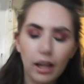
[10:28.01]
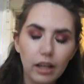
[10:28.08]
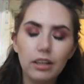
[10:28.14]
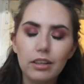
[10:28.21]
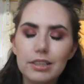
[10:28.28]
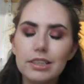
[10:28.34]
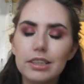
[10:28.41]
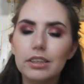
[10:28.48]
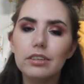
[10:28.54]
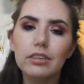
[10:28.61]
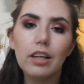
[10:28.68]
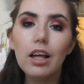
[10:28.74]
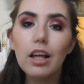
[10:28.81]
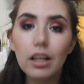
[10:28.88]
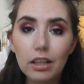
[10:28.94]

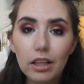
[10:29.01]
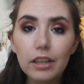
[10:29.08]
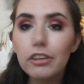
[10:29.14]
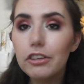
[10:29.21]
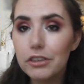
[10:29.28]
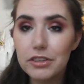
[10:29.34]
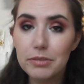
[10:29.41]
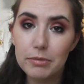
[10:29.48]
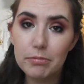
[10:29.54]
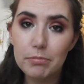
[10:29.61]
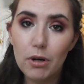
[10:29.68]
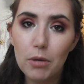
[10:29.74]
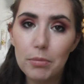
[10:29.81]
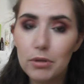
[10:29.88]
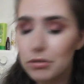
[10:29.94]
glisten like a Christmas
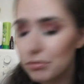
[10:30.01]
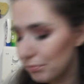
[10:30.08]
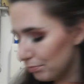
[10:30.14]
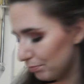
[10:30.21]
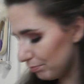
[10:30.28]
bauble.